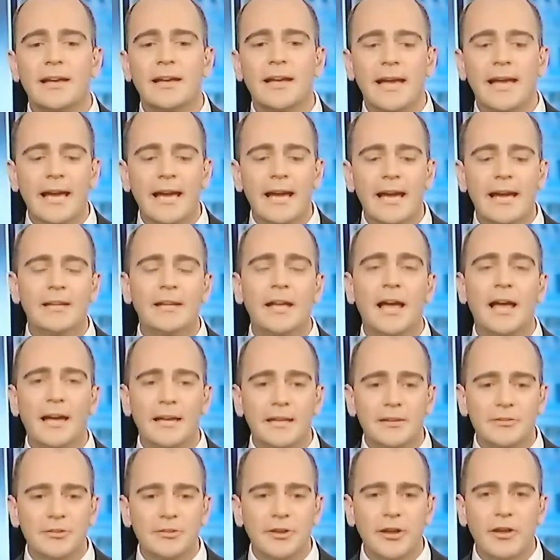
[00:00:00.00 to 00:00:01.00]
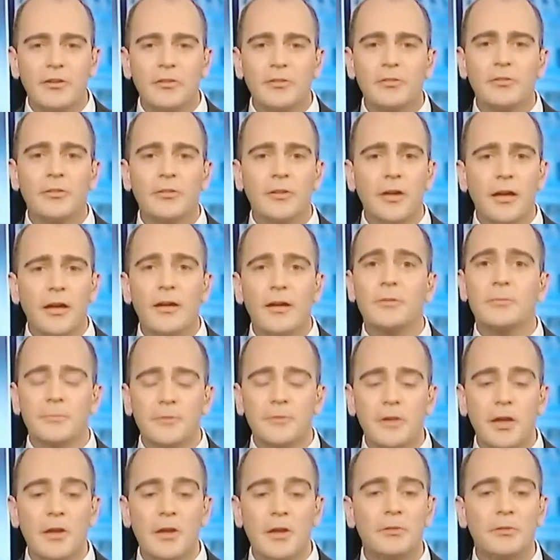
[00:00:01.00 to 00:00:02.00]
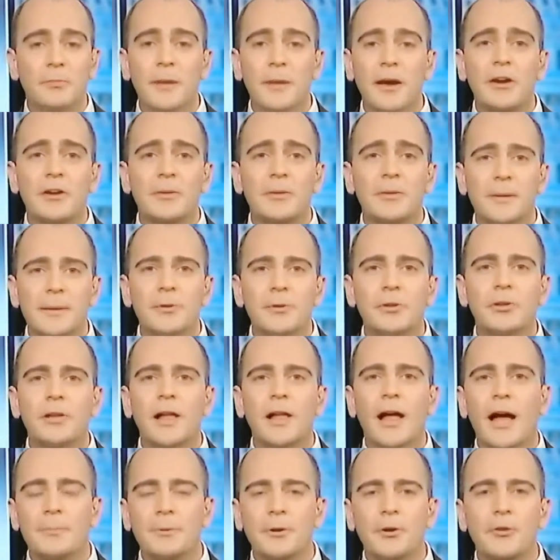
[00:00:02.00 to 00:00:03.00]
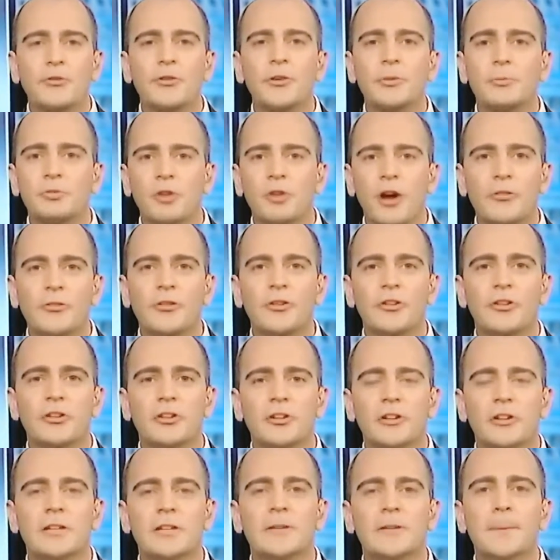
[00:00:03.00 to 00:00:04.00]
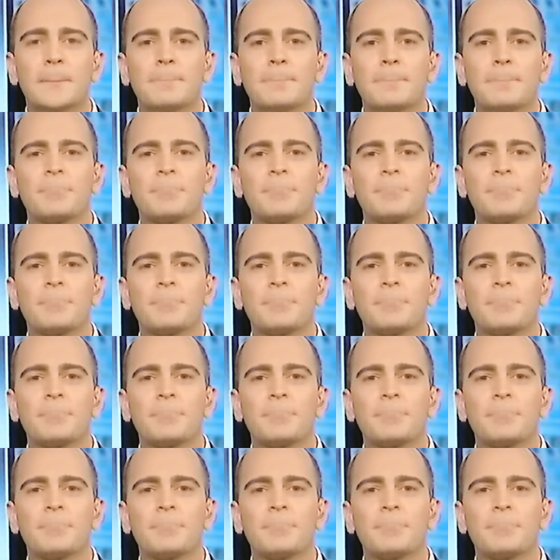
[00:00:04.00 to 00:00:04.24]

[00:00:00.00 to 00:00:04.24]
And I can tell the American people, I personally prosecuted